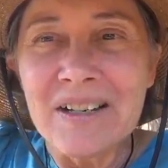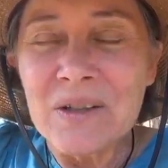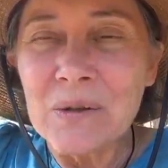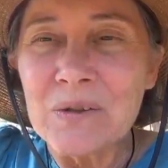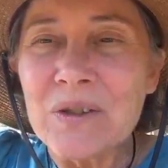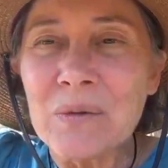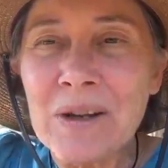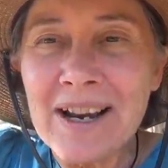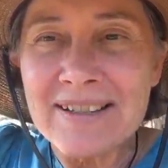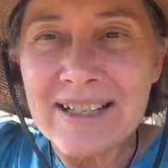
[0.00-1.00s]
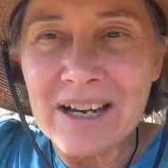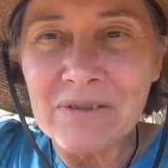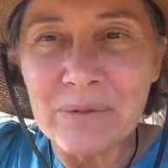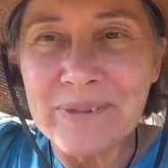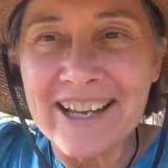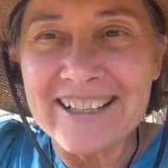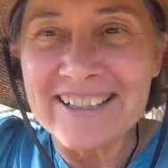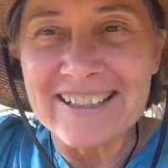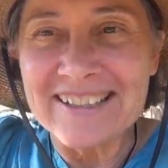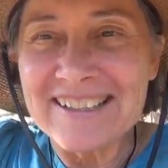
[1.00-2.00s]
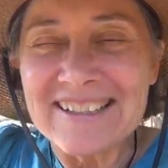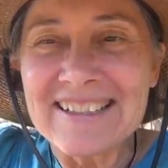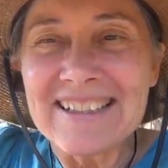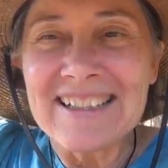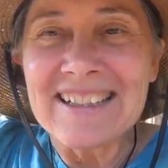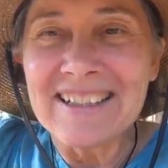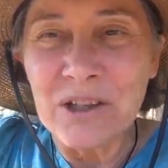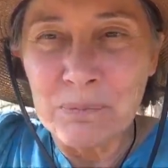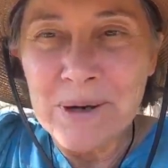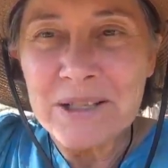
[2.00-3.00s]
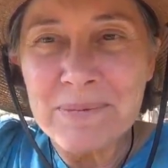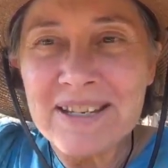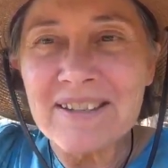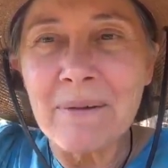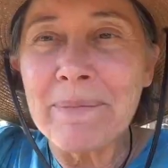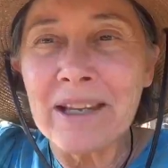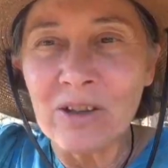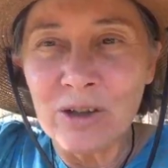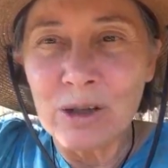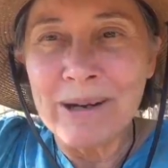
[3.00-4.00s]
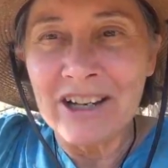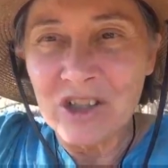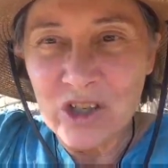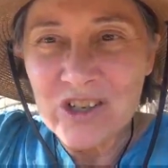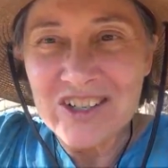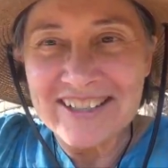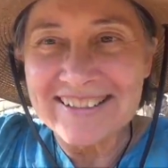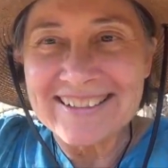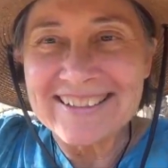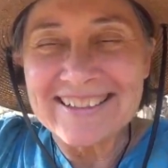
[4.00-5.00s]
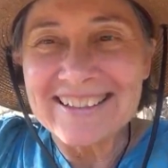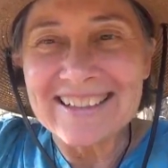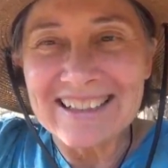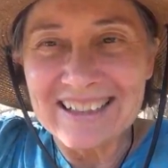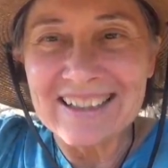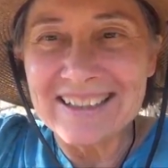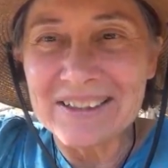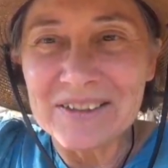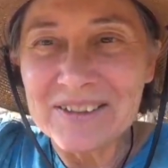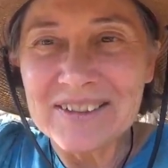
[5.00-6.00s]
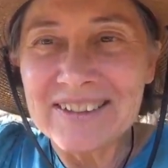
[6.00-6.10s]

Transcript: So so what I say from that is there must be something good about churches, you know.